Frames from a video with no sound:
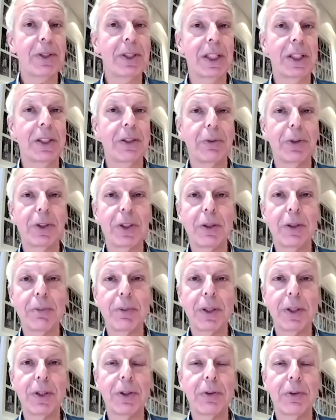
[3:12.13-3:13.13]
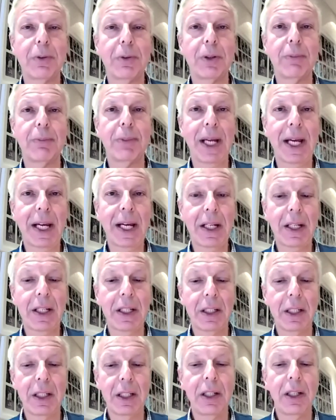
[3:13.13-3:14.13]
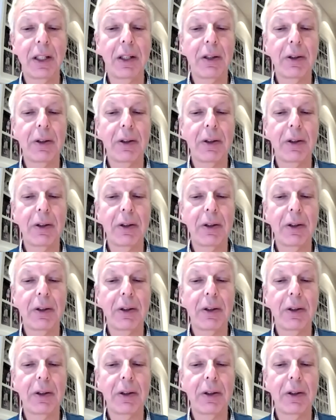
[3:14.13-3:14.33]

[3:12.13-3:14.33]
10% of recipients were black,